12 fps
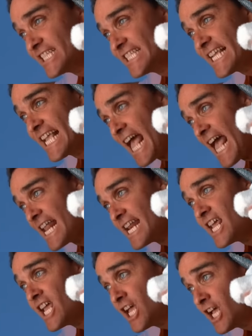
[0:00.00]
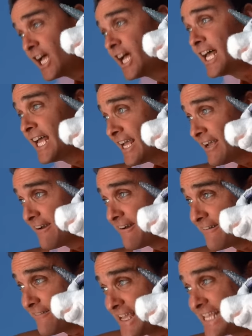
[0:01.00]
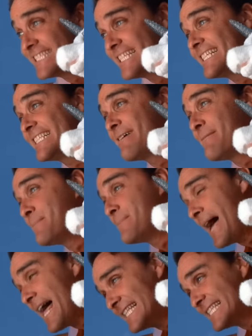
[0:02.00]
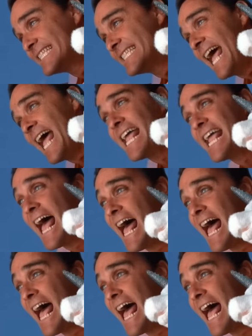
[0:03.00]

again! Uh, oh, this is the best day